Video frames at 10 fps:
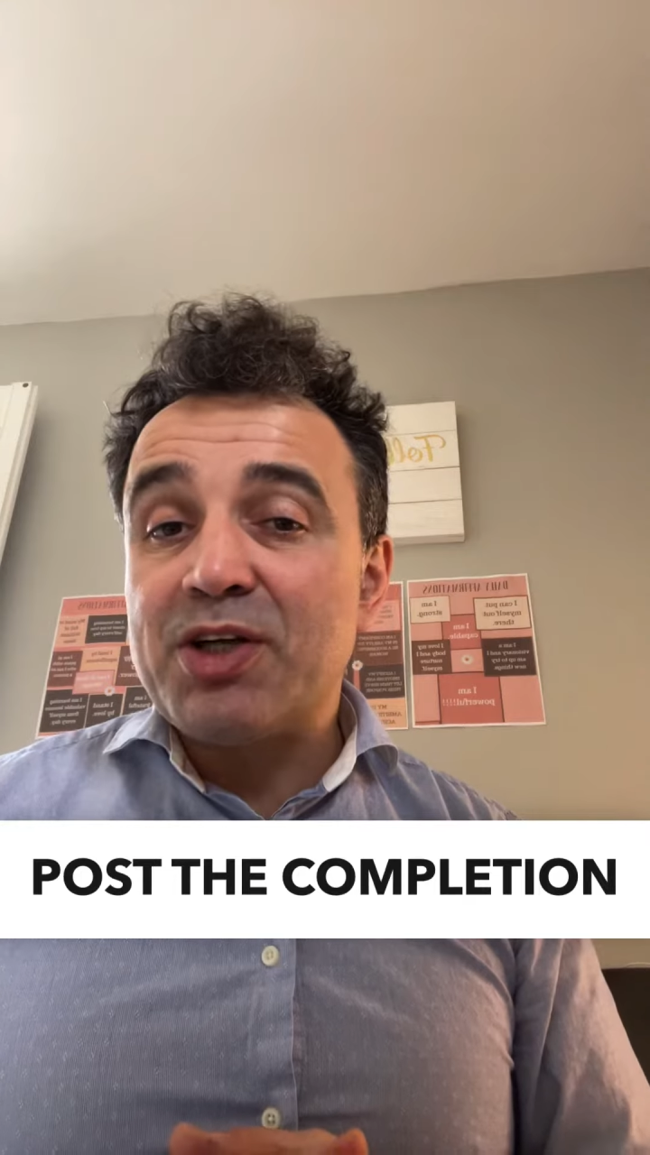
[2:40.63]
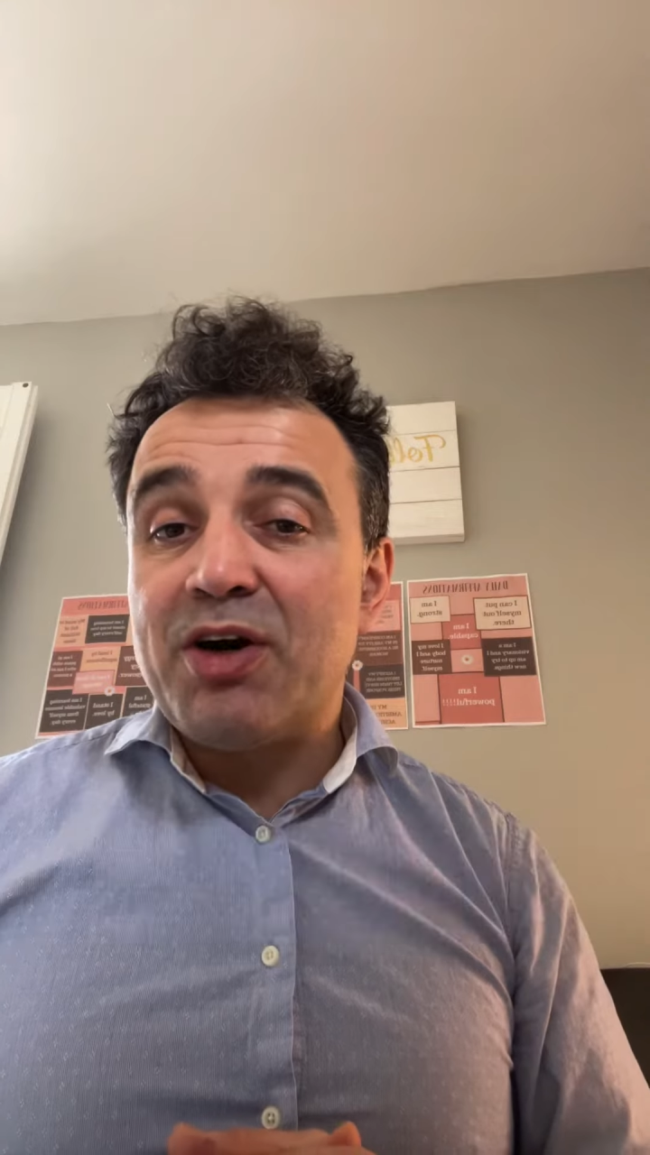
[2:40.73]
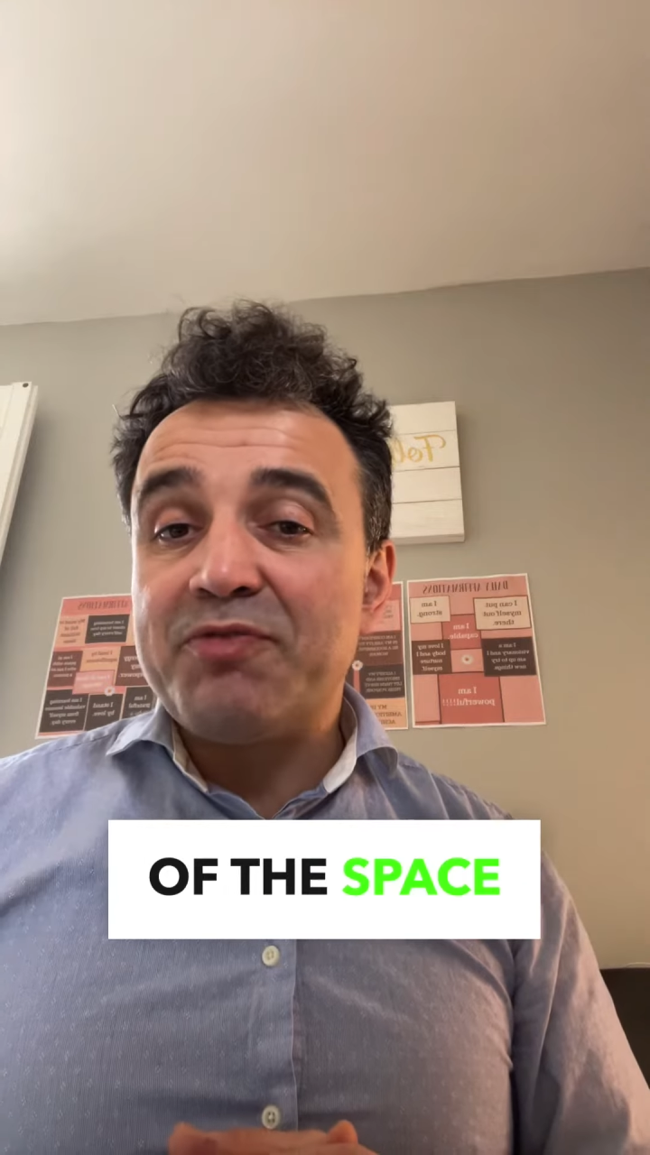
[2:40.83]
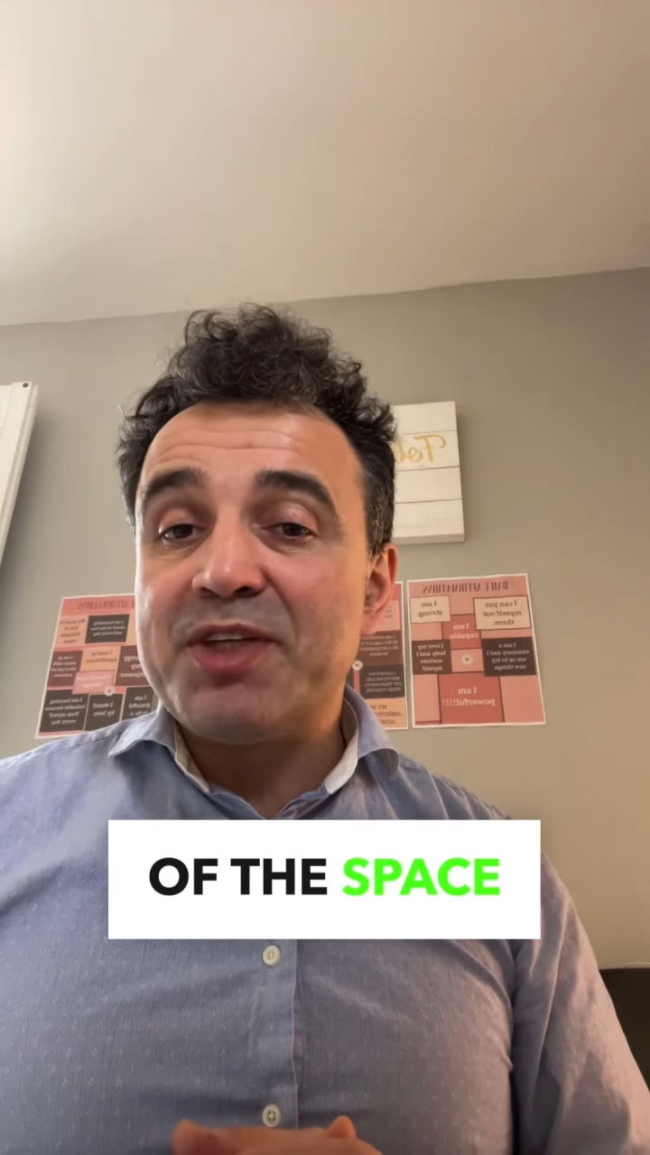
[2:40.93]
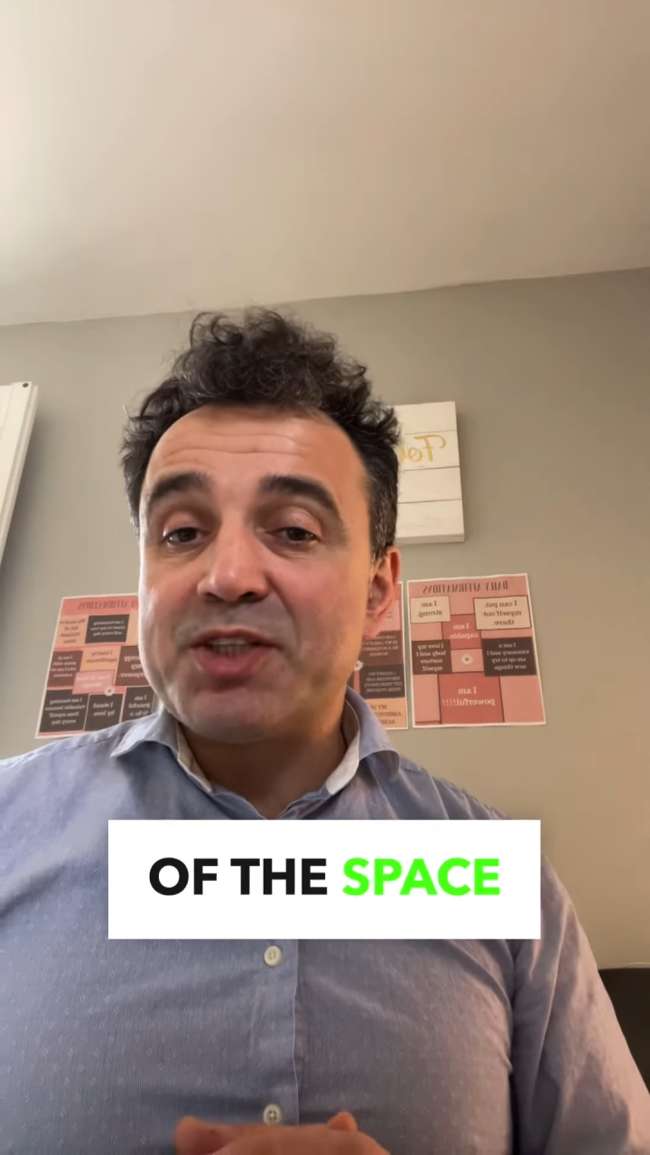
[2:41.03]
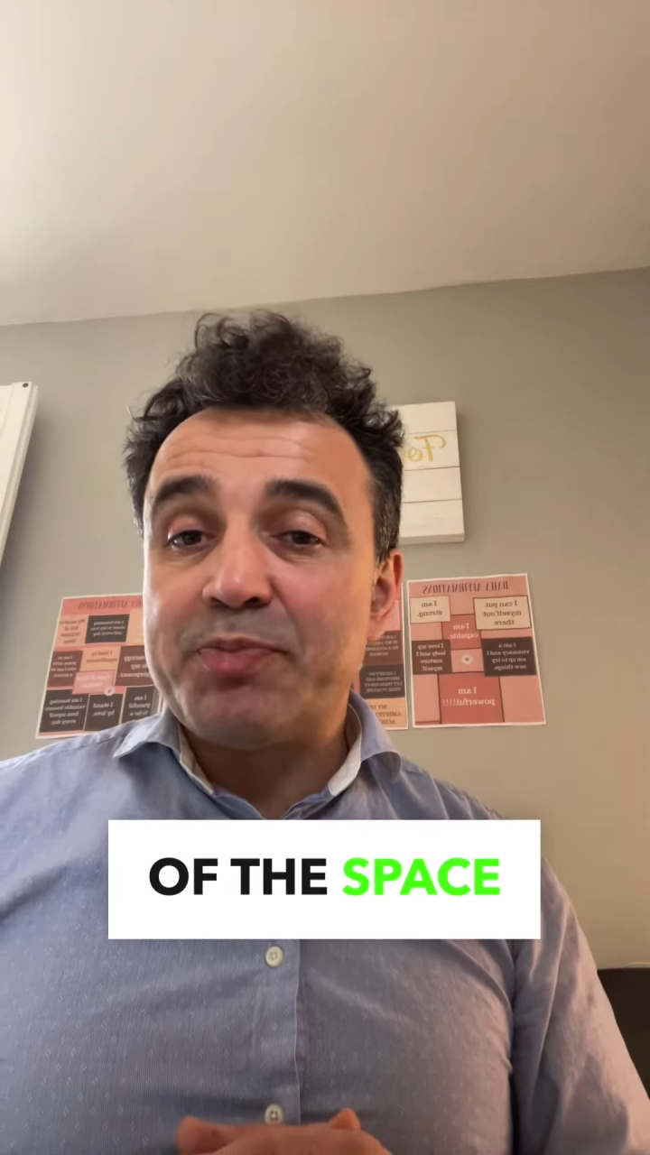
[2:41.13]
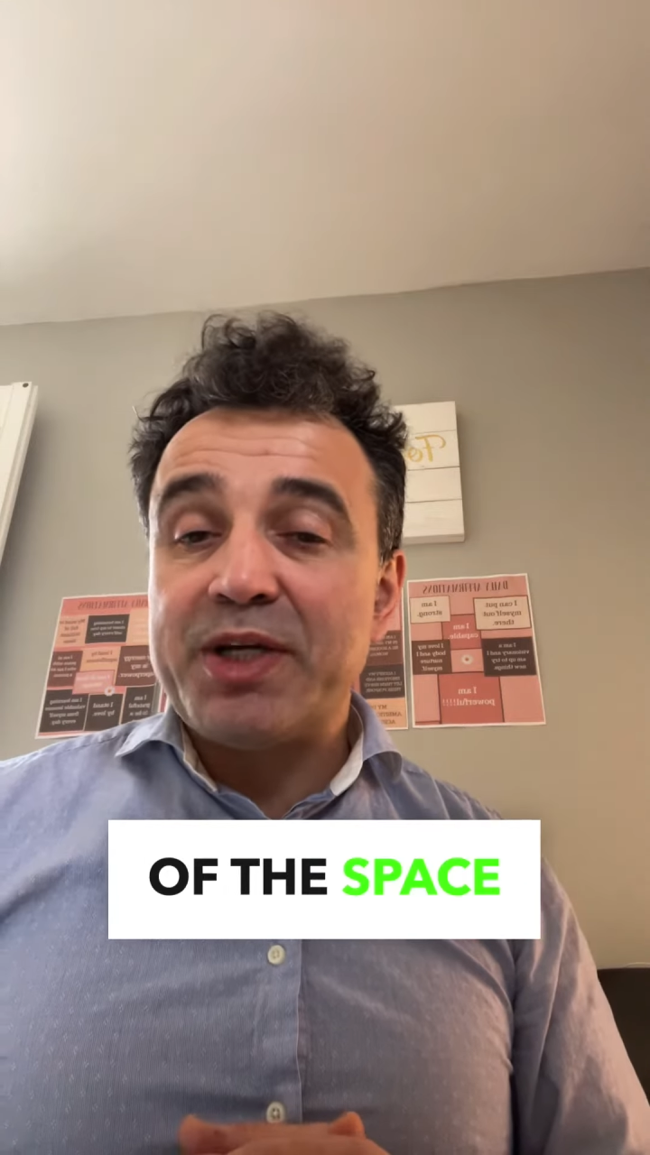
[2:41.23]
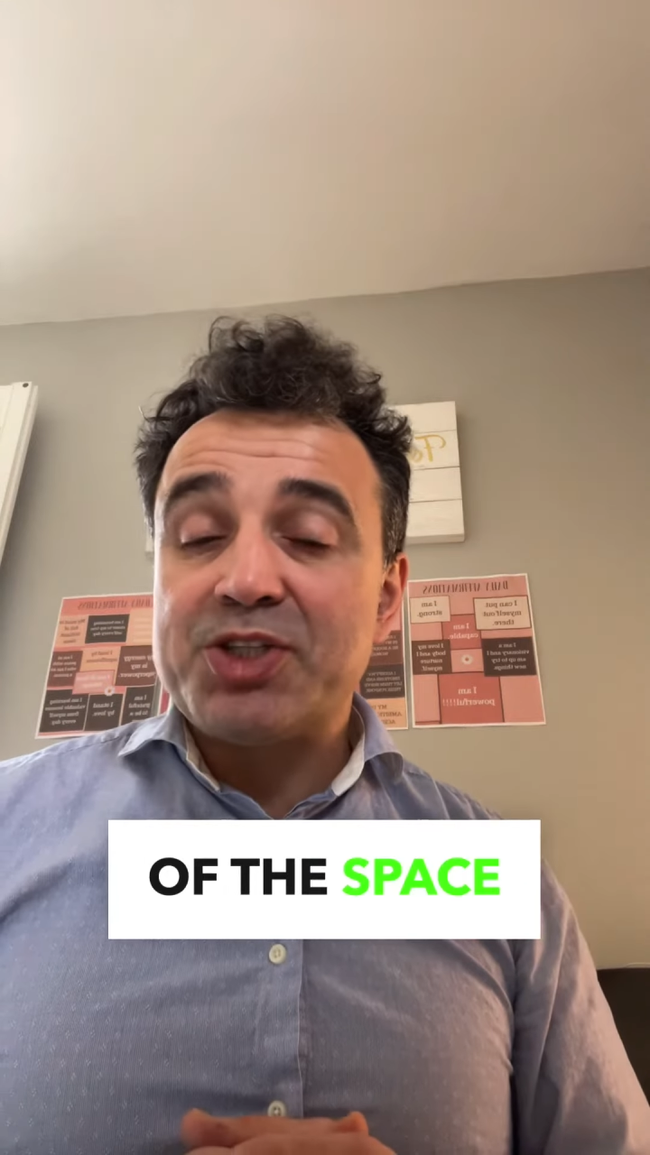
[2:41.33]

of the Space